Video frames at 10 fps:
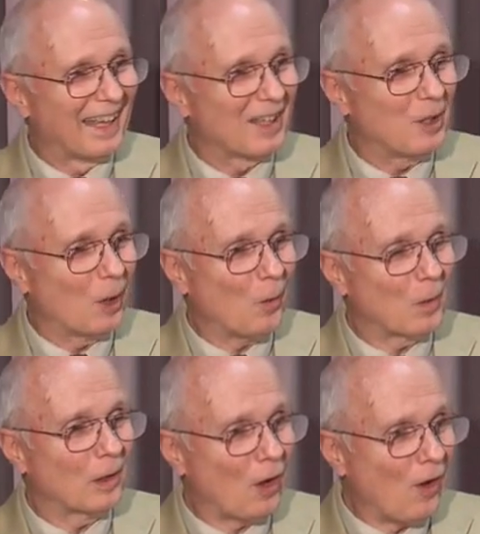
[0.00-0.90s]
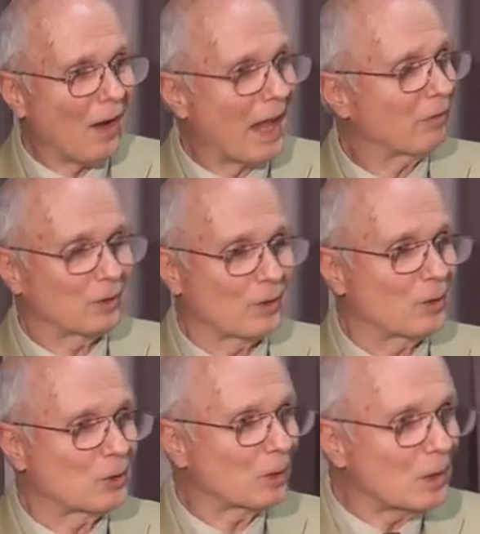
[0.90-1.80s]
You know, we're all after
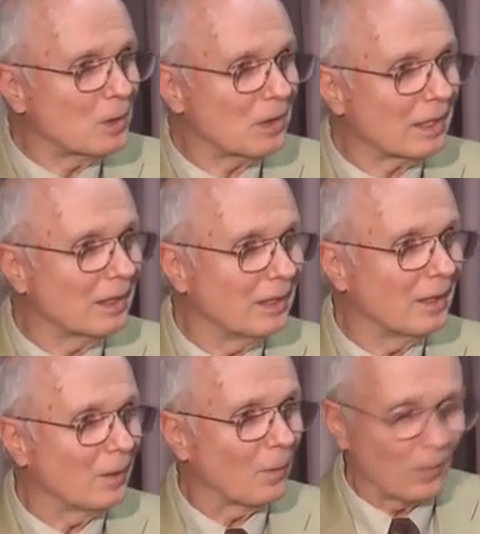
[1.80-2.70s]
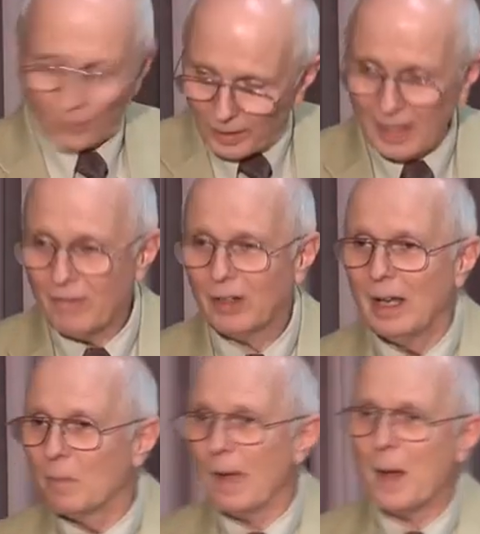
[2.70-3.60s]
the truth. Whatever
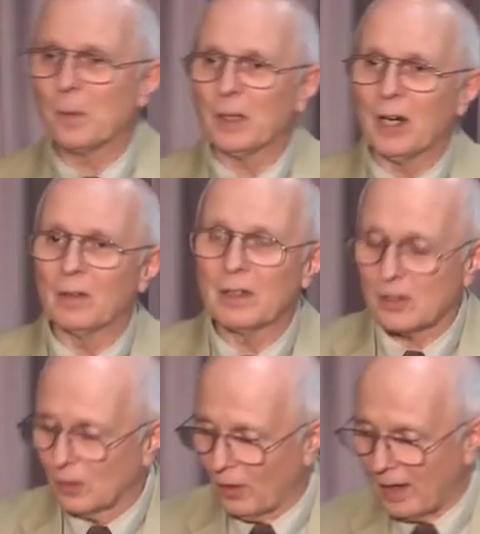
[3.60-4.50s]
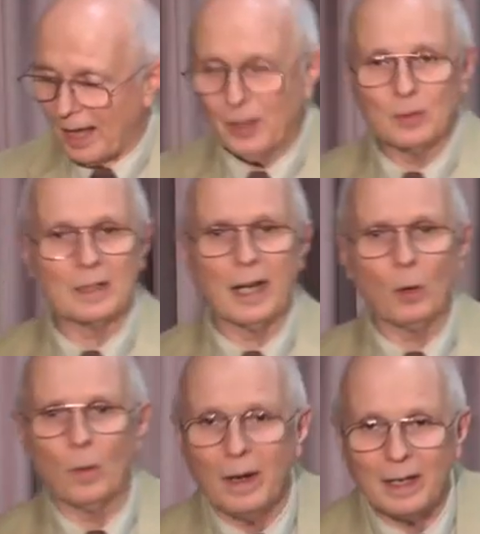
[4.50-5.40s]
my prayer is, Lord, I don't
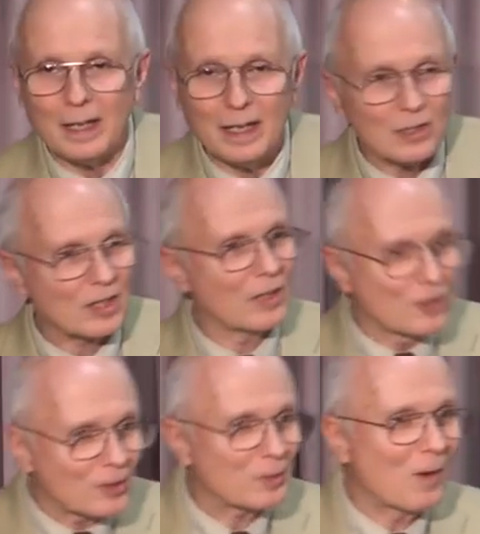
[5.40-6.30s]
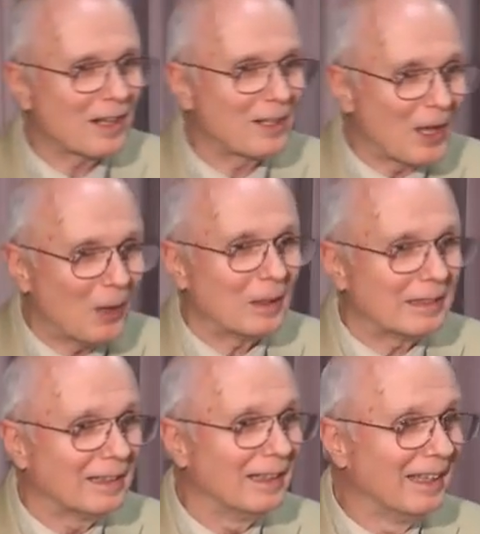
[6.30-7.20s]
care what it is, I just want to know it.